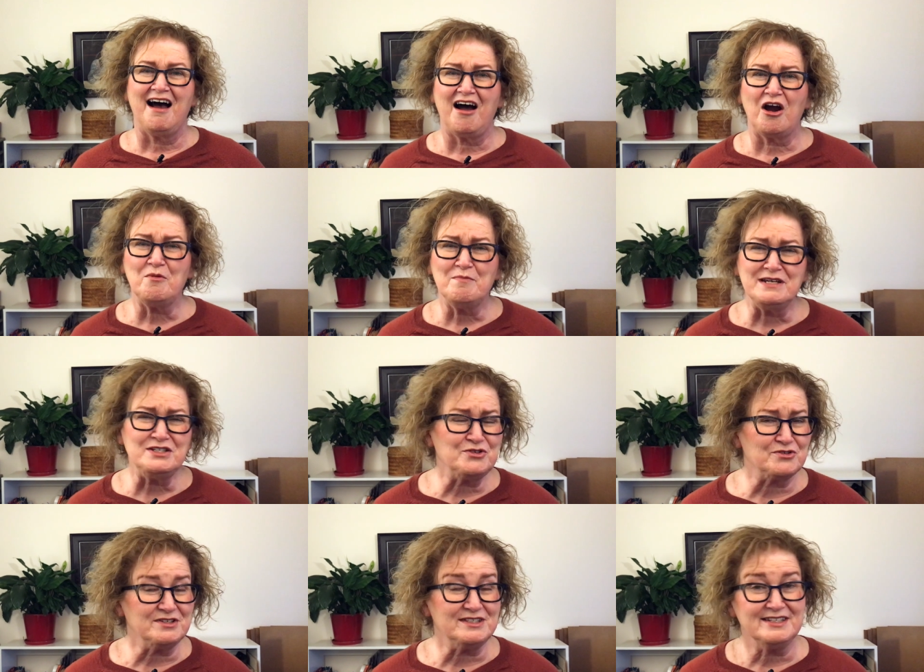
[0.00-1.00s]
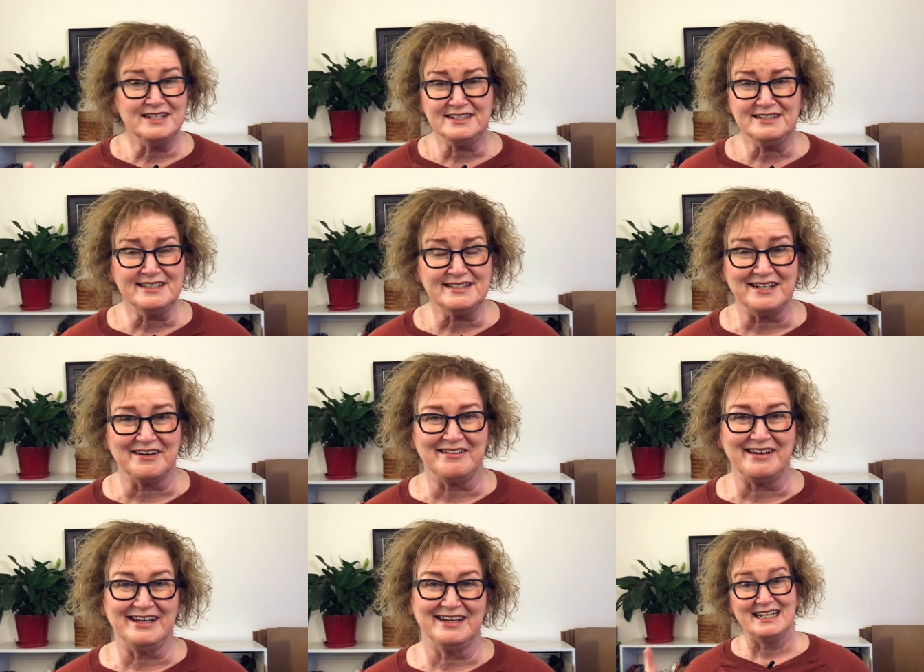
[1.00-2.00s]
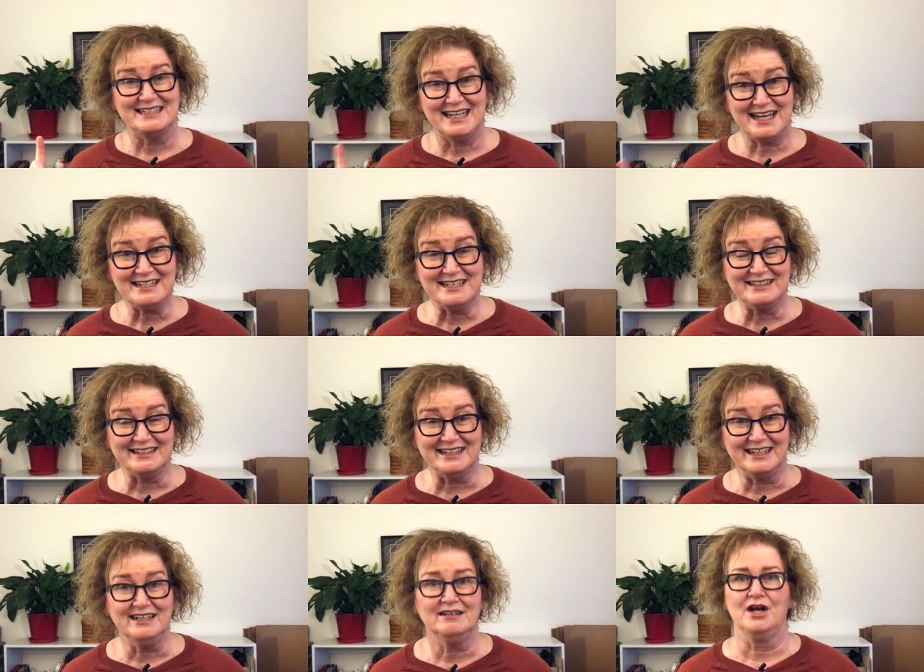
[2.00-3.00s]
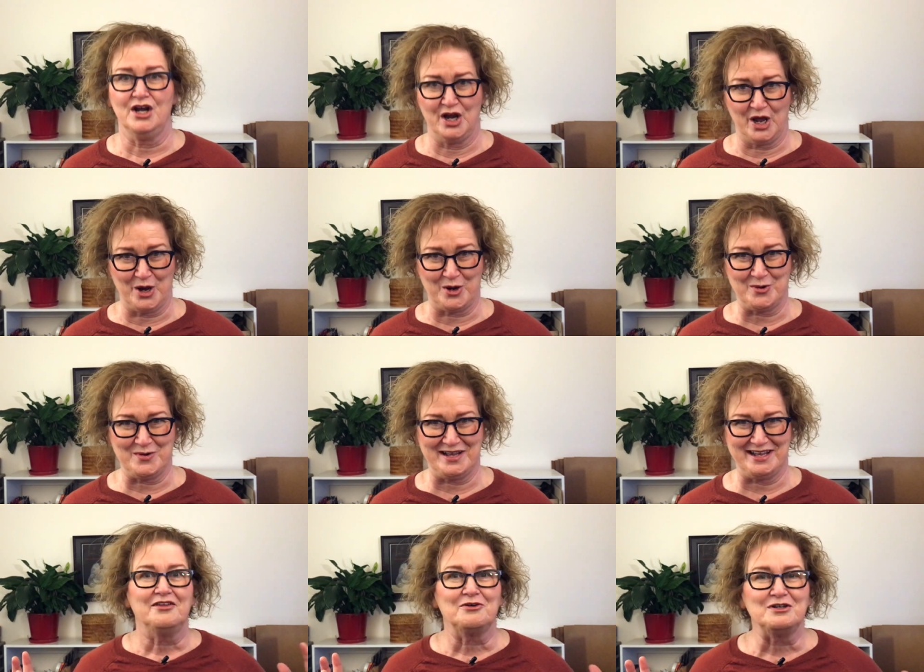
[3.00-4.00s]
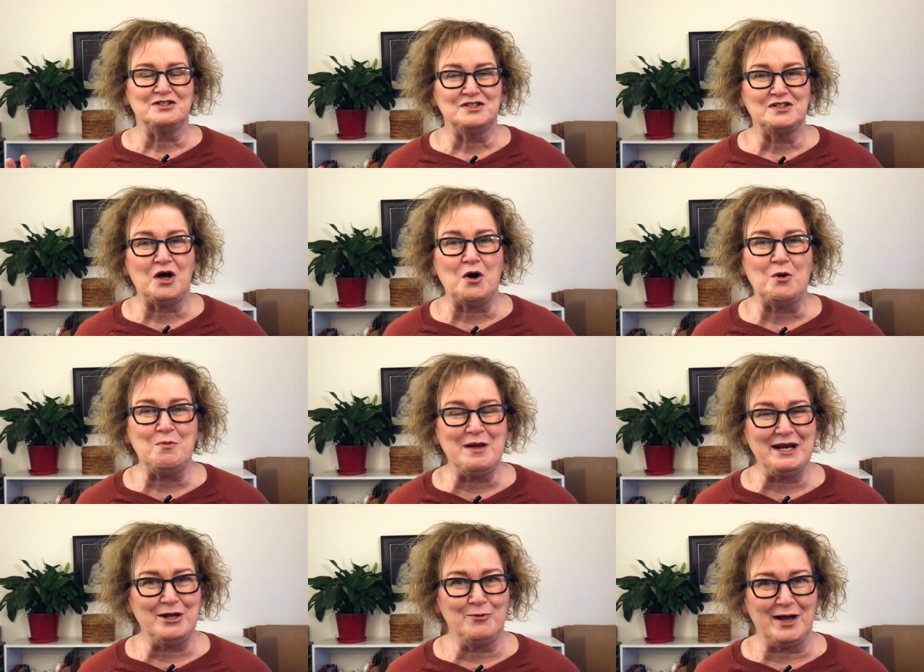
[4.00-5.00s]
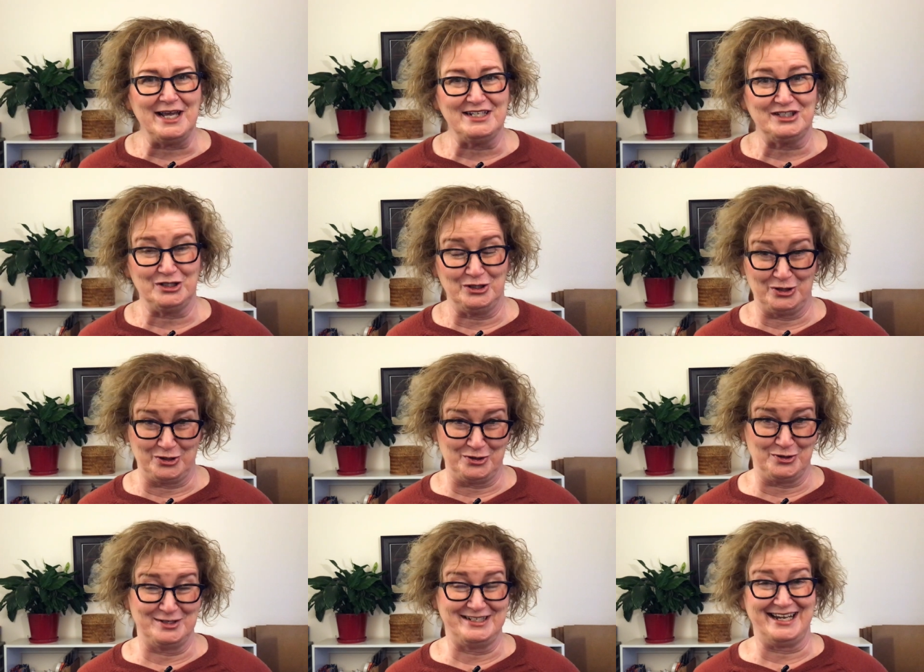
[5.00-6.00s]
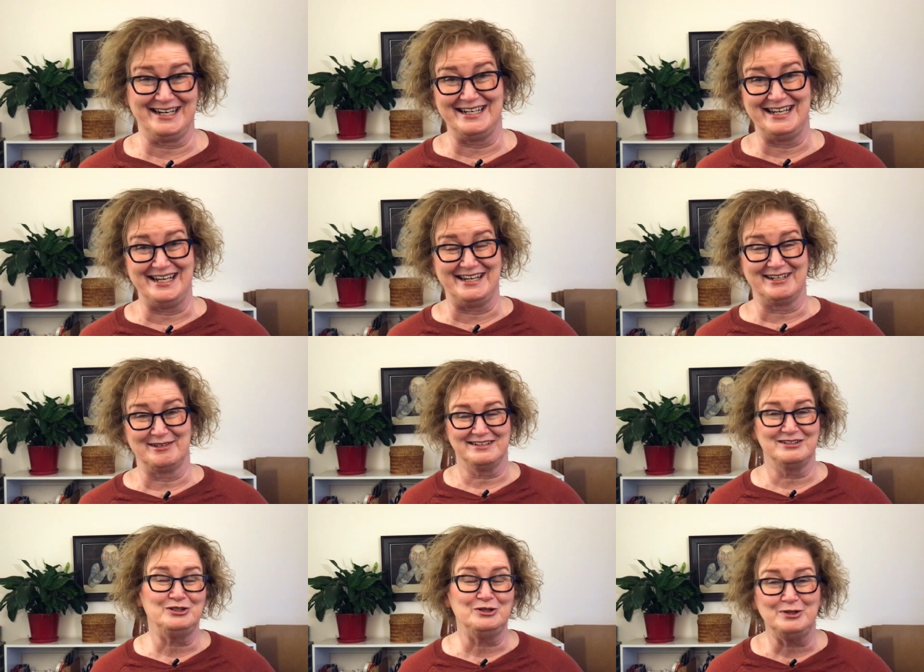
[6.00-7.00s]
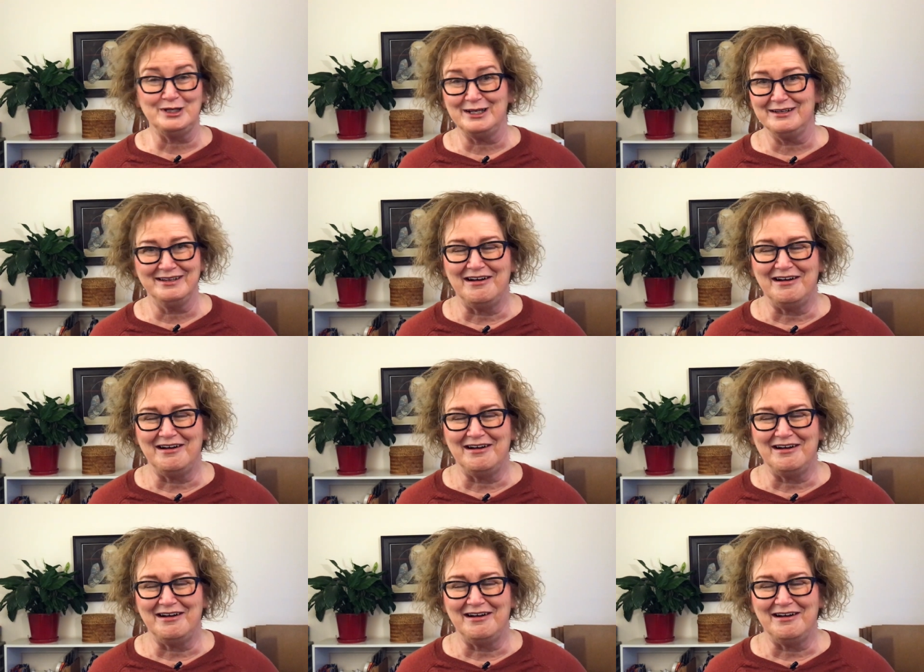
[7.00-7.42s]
Are mentors necessary? Technically, no. There are so many ways to learn technique, including